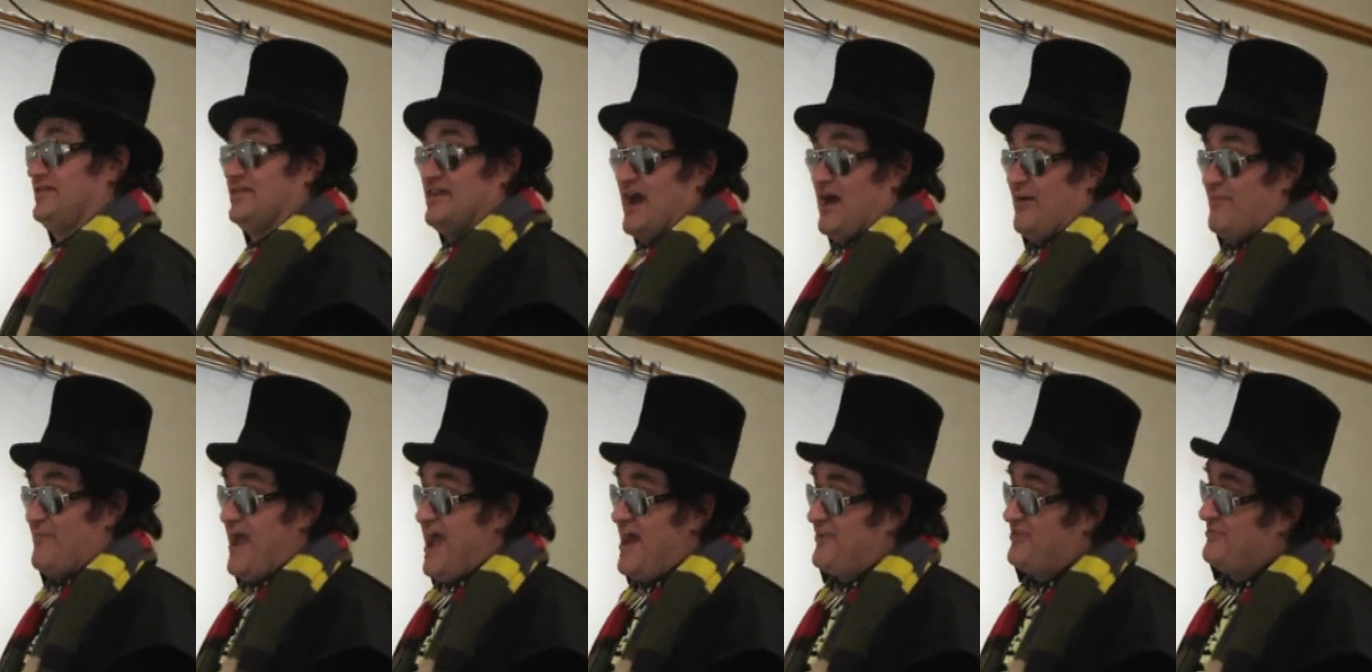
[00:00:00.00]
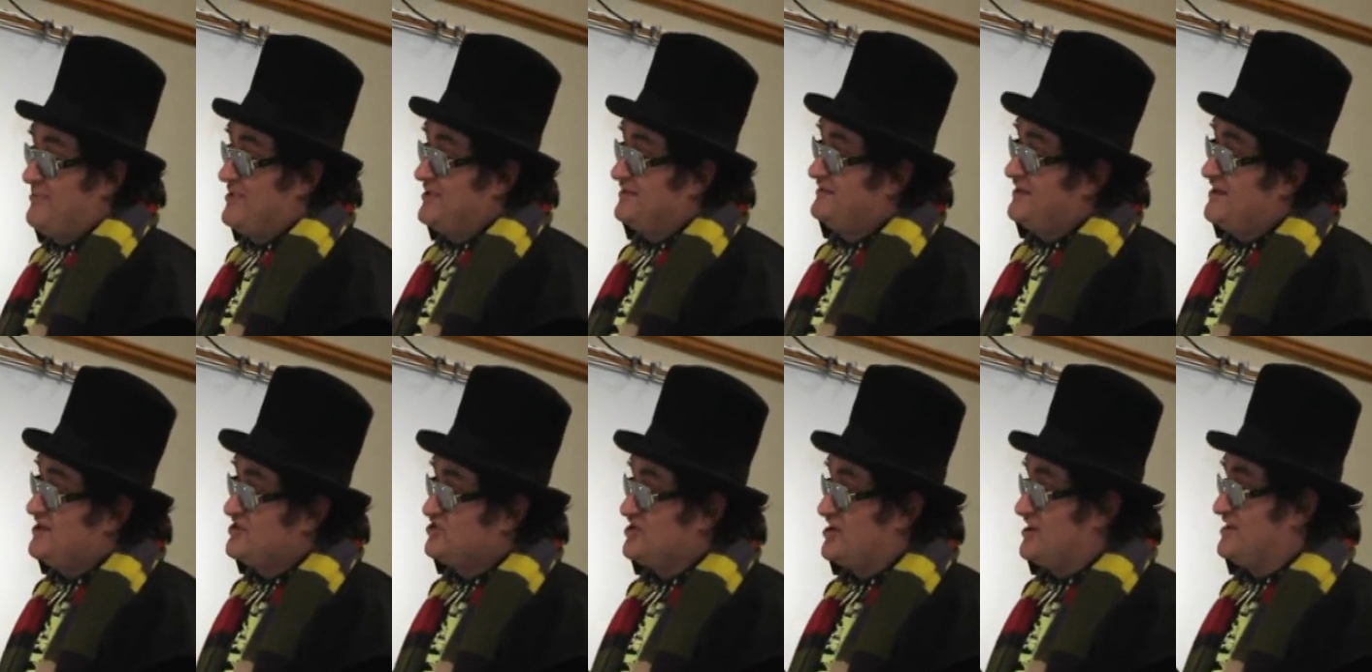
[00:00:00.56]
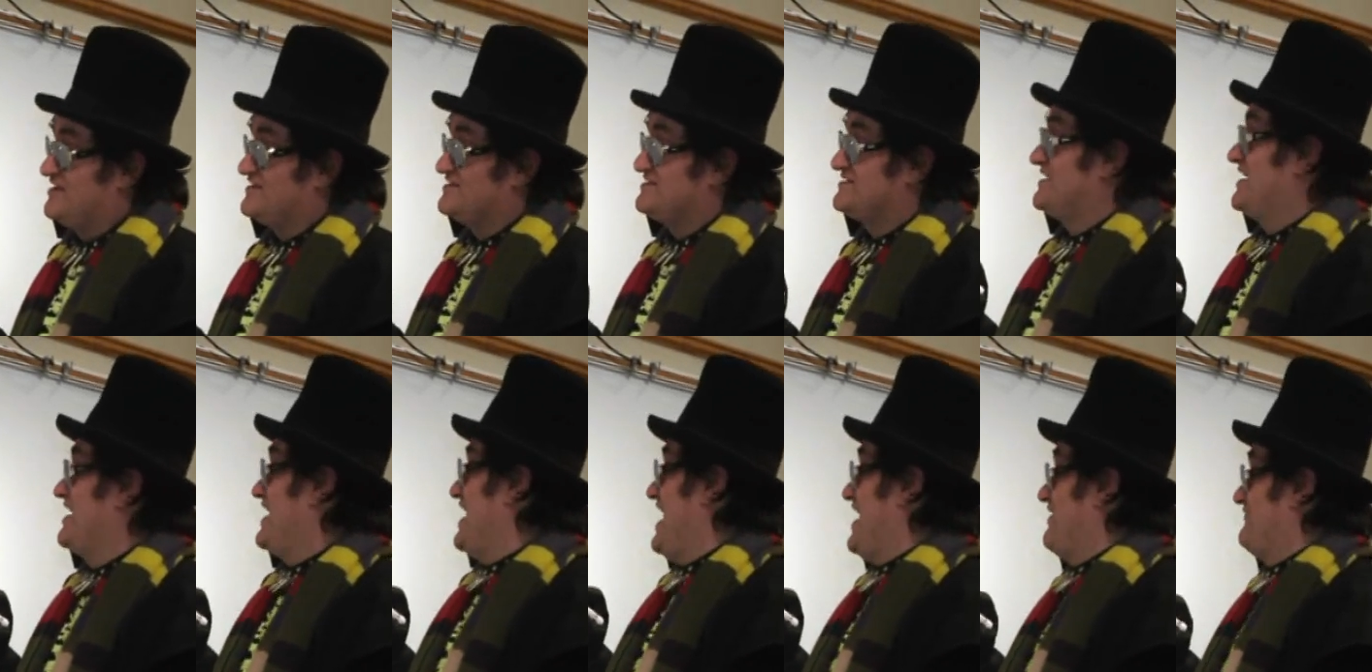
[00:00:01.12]
Now, mathematicians
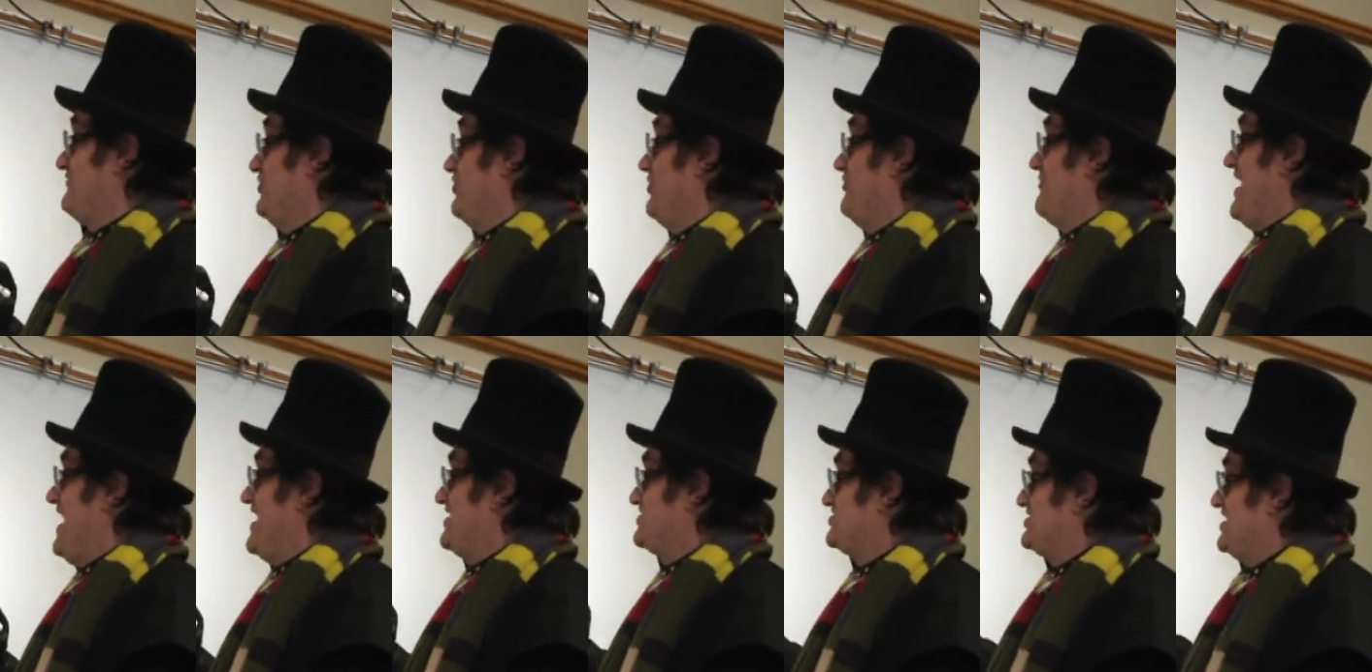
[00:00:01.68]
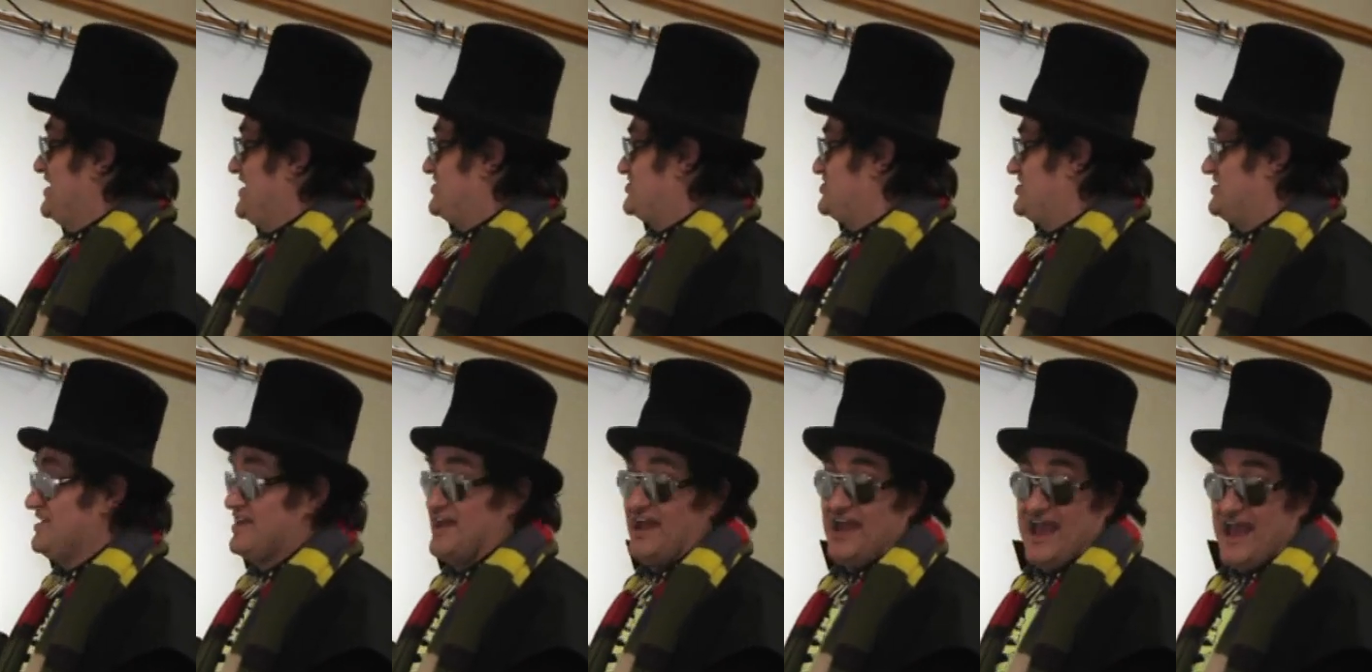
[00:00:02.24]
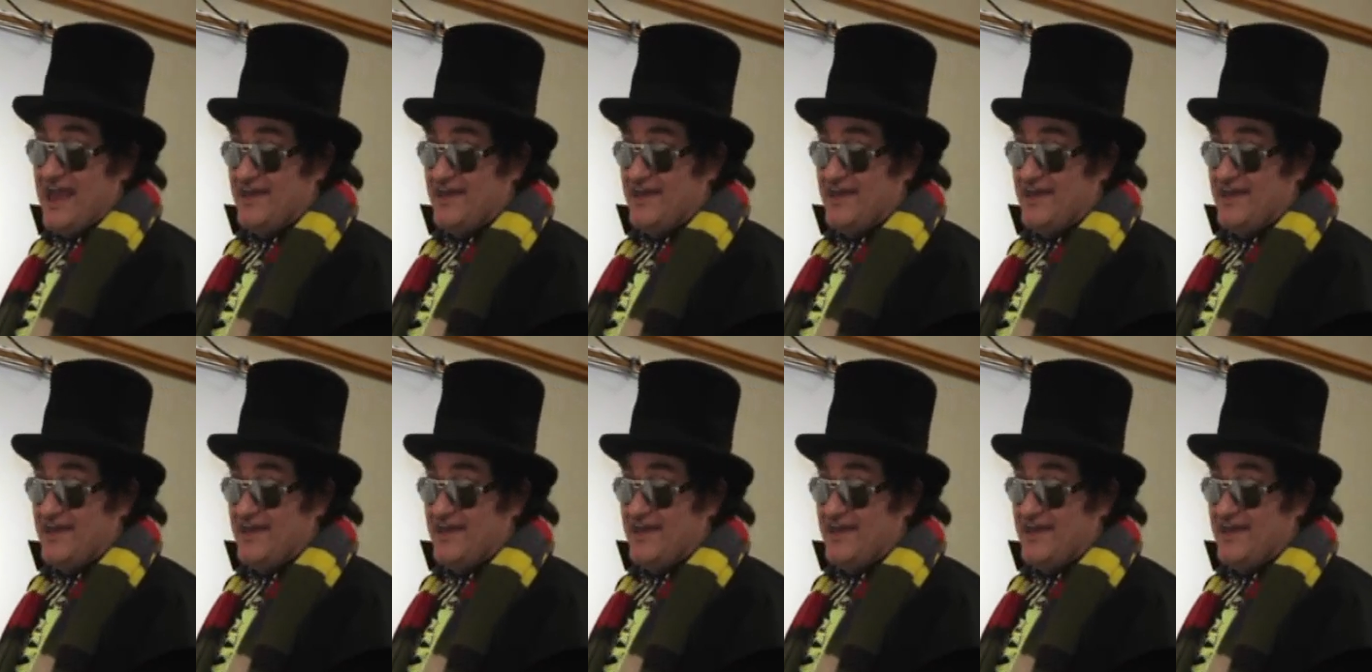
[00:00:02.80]
have no imagination.